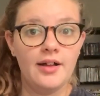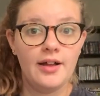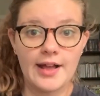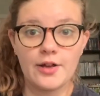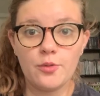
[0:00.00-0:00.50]

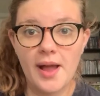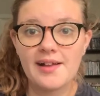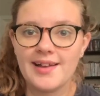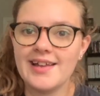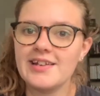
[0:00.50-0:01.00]
I go
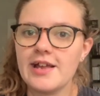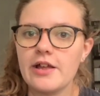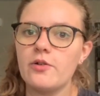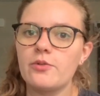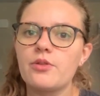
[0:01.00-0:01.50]
back and I
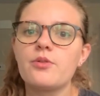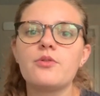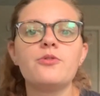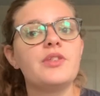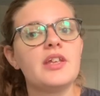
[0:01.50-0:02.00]
go
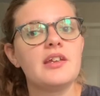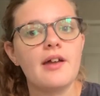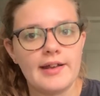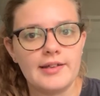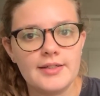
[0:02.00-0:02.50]
through the
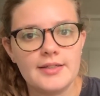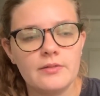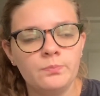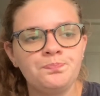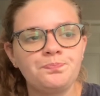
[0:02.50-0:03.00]
edits.
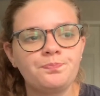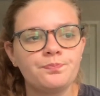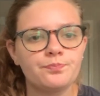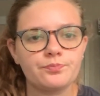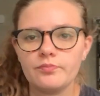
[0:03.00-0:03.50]

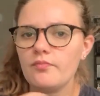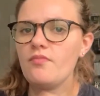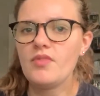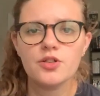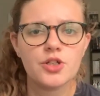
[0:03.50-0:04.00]

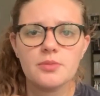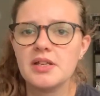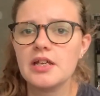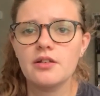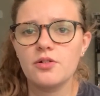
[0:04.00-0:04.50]
Just
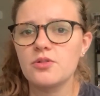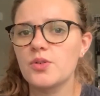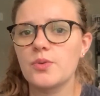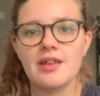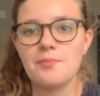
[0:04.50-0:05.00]
making notes
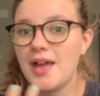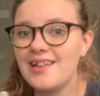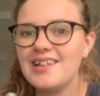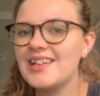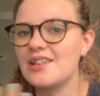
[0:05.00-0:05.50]
with a
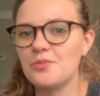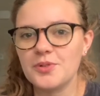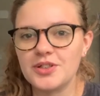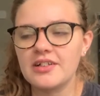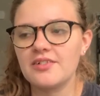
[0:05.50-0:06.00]
pen in the
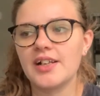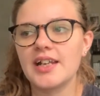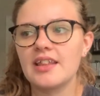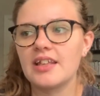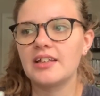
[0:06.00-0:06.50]
book of
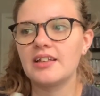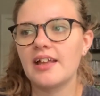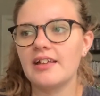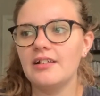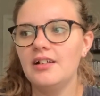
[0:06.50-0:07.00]
anything
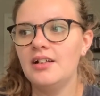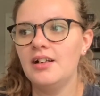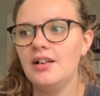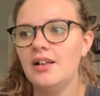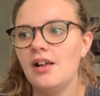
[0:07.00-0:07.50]
that
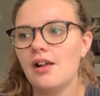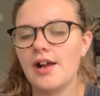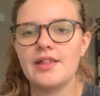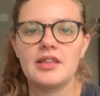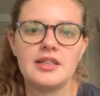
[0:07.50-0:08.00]

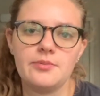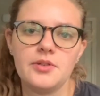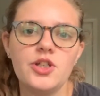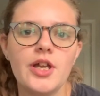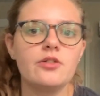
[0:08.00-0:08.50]
I think needs to be
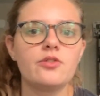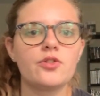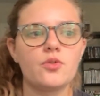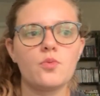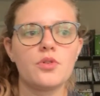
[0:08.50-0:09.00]

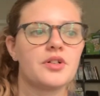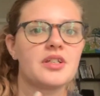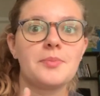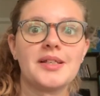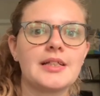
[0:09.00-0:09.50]
changed or
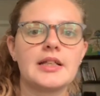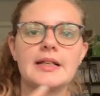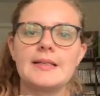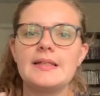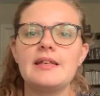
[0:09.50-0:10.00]
spelling that I
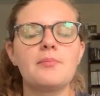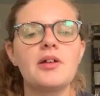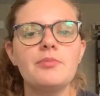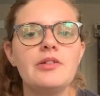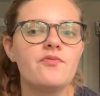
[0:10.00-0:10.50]
see. I'm
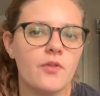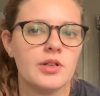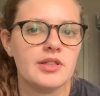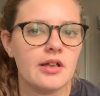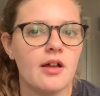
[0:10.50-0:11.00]
not really
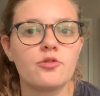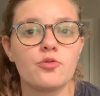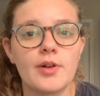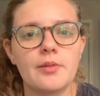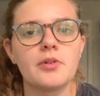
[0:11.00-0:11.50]
focusing on
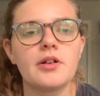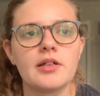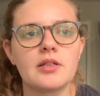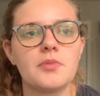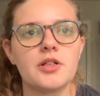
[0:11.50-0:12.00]
grammar
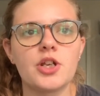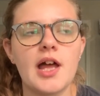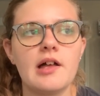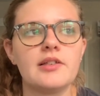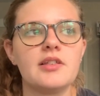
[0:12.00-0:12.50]
as much
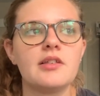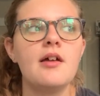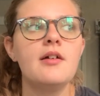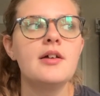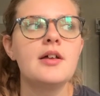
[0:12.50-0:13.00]
as
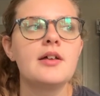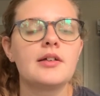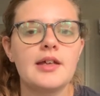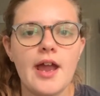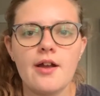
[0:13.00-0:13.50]

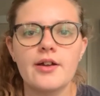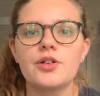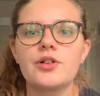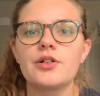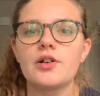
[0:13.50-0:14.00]

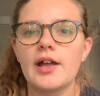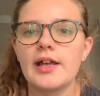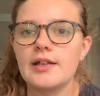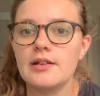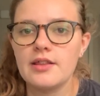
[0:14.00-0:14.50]
character
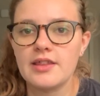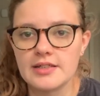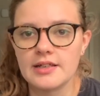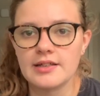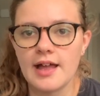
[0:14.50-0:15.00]
and things
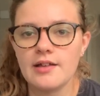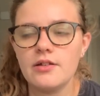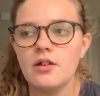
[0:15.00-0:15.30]
like that,